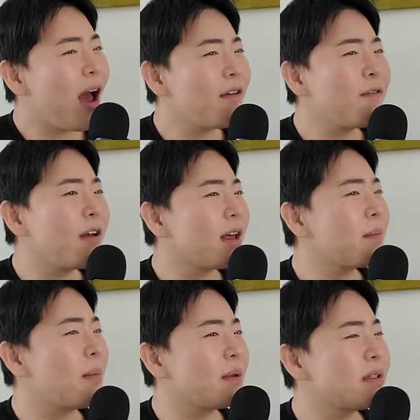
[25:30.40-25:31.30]
I felt like
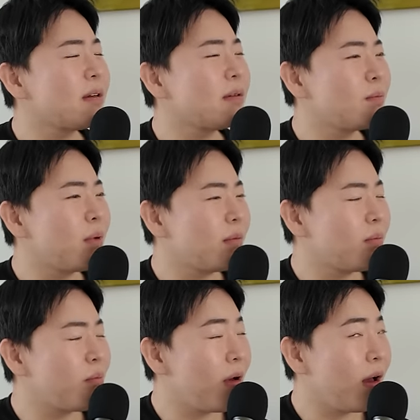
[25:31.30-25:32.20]
public
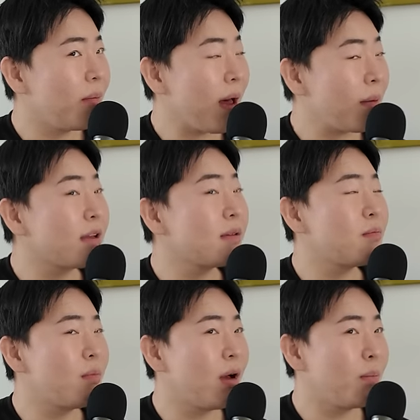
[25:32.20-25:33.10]
uh, public
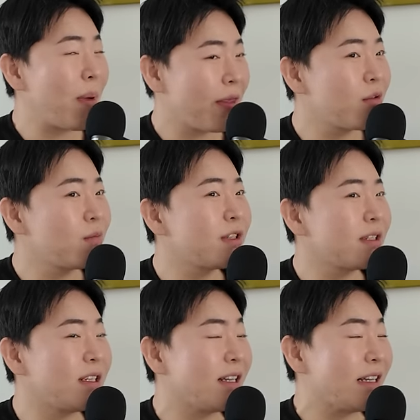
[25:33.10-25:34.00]
b- bathrooms
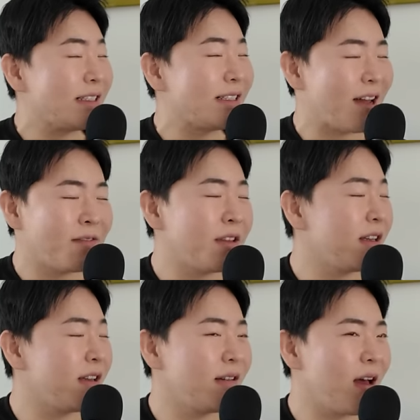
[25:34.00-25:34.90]
is
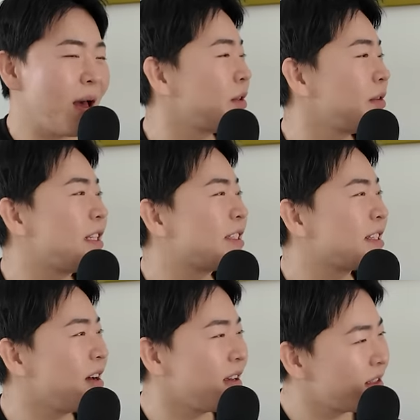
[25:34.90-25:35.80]
definitely absolutely
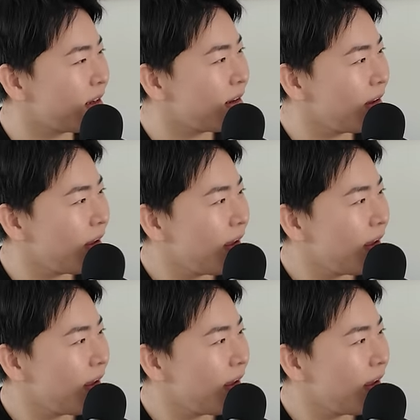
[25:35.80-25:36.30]
disgusting.